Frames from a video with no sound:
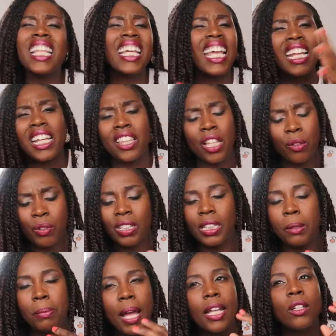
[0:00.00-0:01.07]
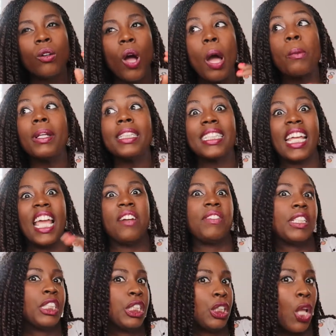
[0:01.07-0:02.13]
I like anything really, but I don't, I wouldn't say I
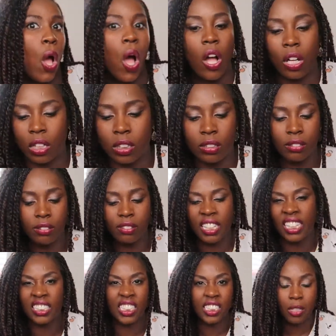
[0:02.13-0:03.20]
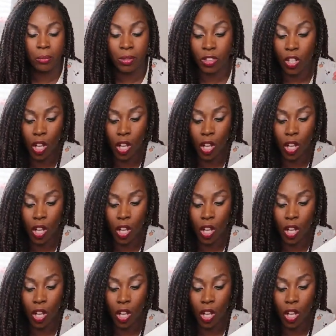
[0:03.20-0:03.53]
have a song. That's summertime